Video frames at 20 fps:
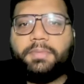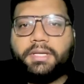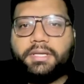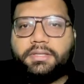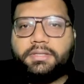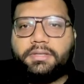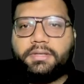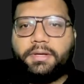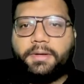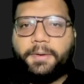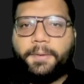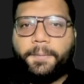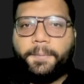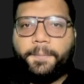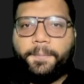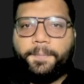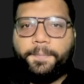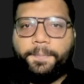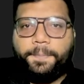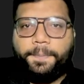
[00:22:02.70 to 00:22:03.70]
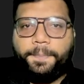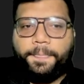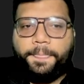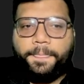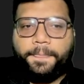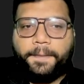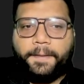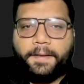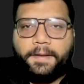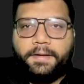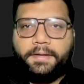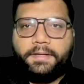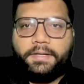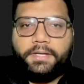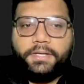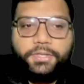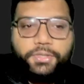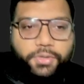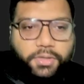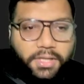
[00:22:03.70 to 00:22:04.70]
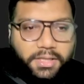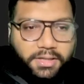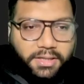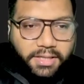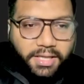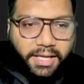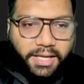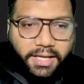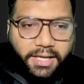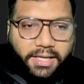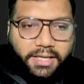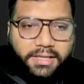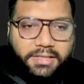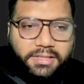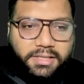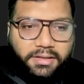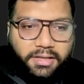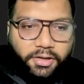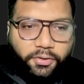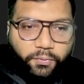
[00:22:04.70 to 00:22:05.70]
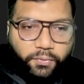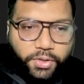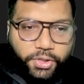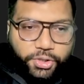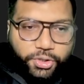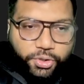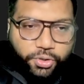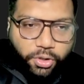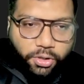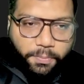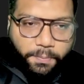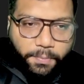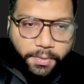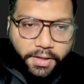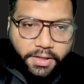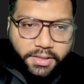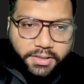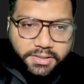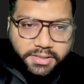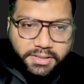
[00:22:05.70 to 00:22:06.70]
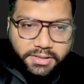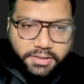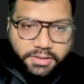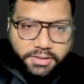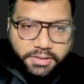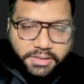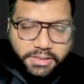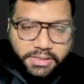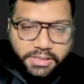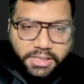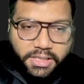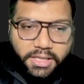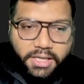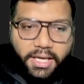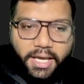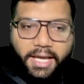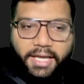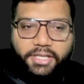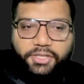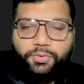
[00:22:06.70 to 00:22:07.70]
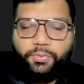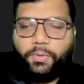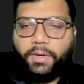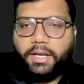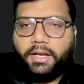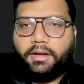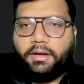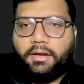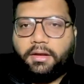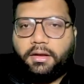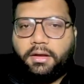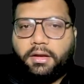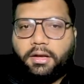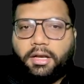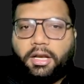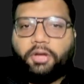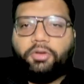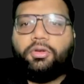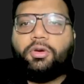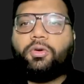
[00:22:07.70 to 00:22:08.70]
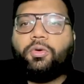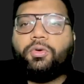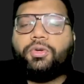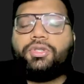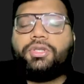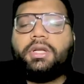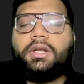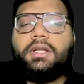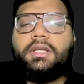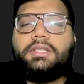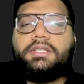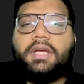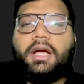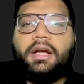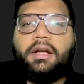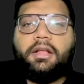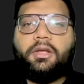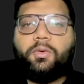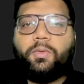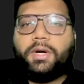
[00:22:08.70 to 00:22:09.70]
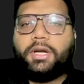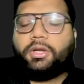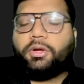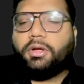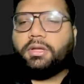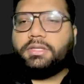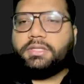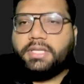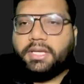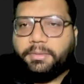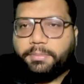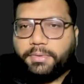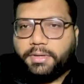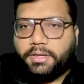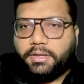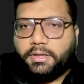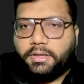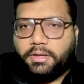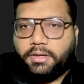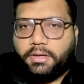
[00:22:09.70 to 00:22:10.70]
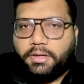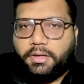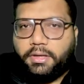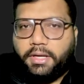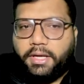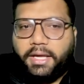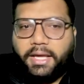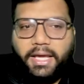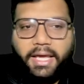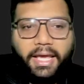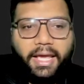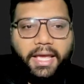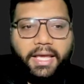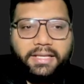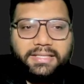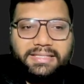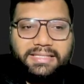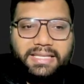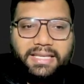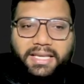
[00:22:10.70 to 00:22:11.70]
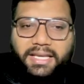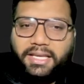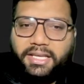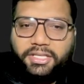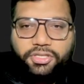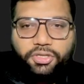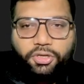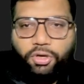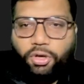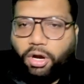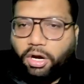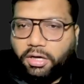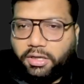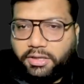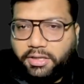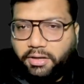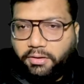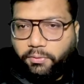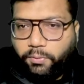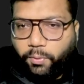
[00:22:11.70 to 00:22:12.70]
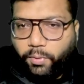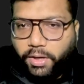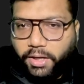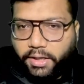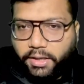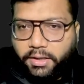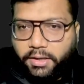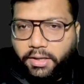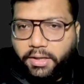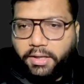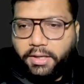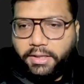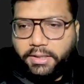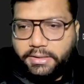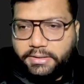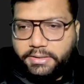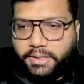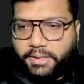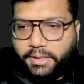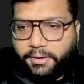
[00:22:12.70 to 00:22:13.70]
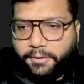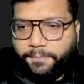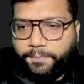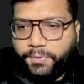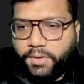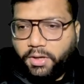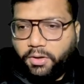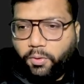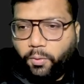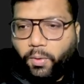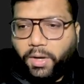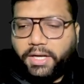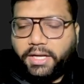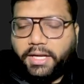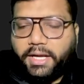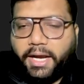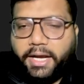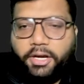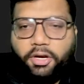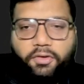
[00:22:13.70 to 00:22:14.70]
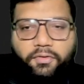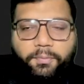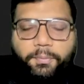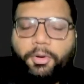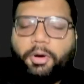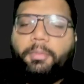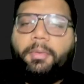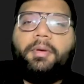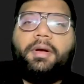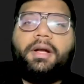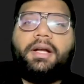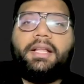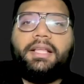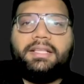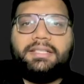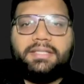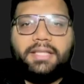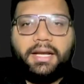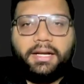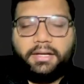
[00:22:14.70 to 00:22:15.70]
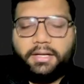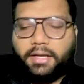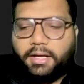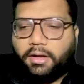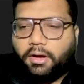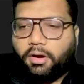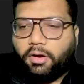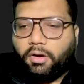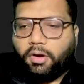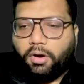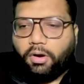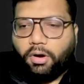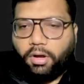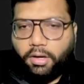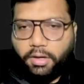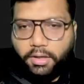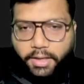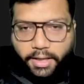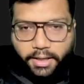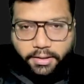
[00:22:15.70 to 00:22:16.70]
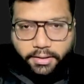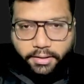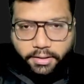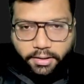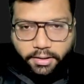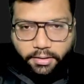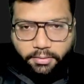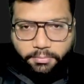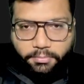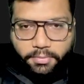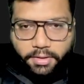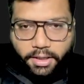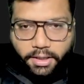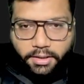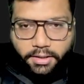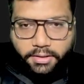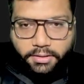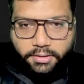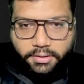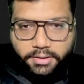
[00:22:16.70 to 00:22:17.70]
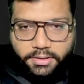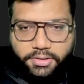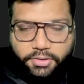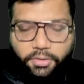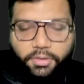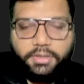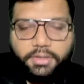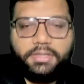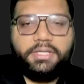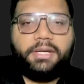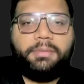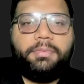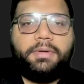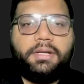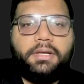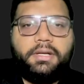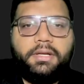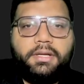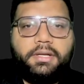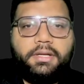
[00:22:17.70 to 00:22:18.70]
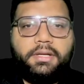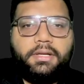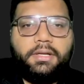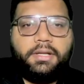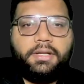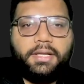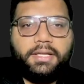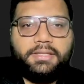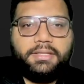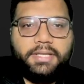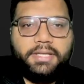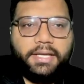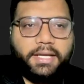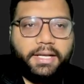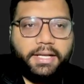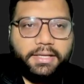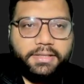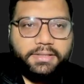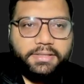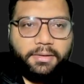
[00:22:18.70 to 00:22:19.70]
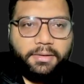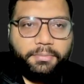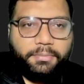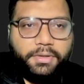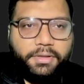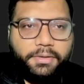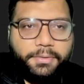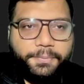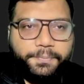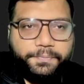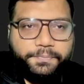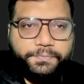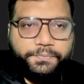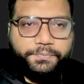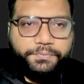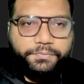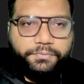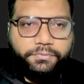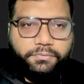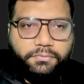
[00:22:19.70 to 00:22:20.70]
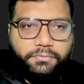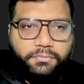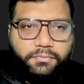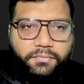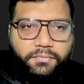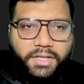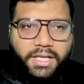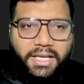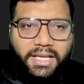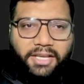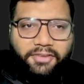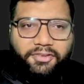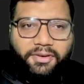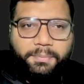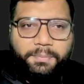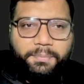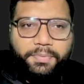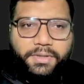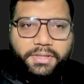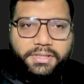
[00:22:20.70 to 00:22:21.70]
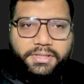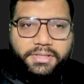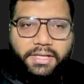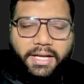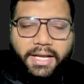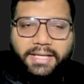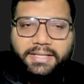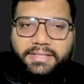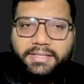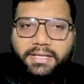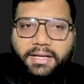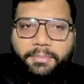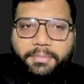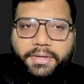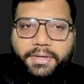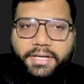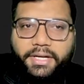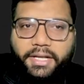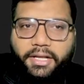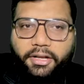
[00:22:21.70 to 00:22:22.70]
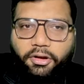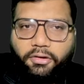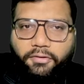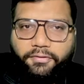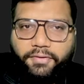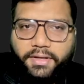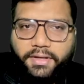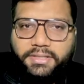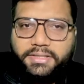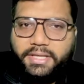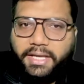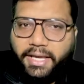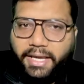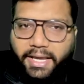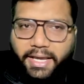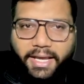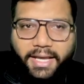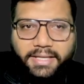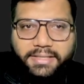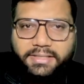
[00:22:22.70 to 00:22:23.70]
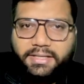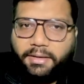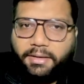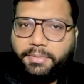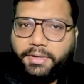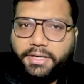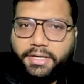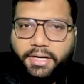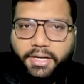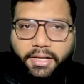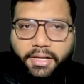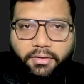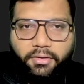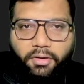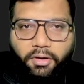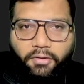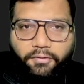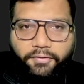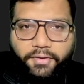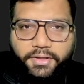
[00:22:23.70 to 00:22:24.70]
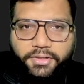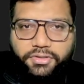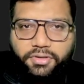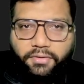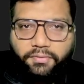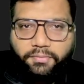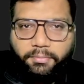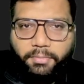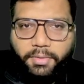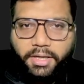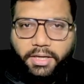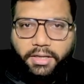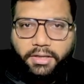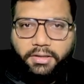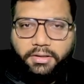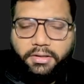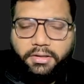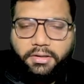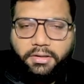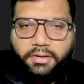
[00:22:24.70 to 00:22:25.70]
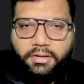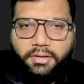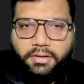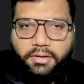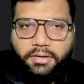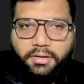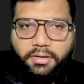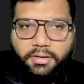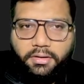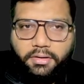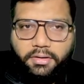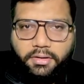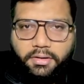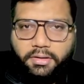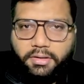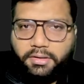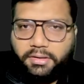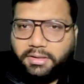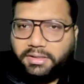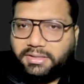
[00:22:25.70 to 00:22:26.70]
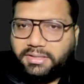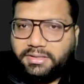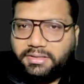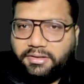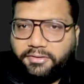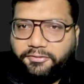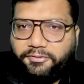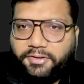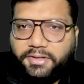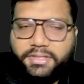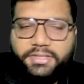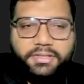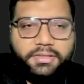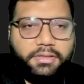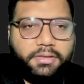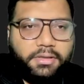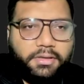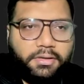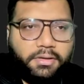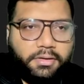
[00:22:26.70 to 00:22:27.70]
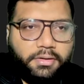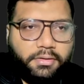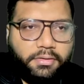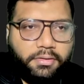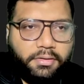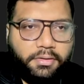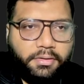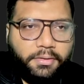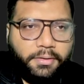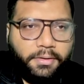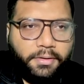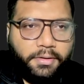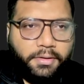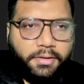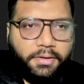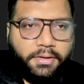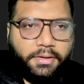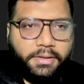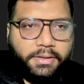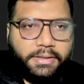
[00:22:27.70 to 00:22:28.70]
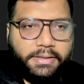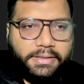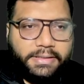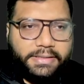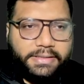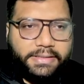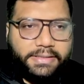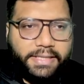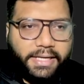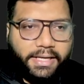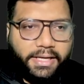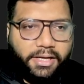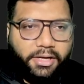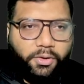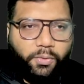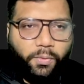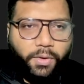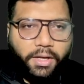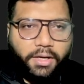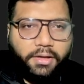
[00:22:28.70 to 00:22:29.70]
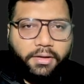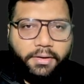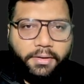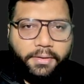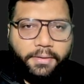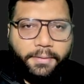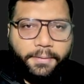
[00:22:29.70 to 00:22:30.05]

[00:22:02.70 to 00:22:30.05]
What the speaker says: place. So the thing is that we should punish C as well. Now the question is under what concept? C is not the one. See, what kind of probabilities that all can come under this concept? Let's take an example. If a person has committed an offense, A has committed an offense of murder. This is the first. Second one,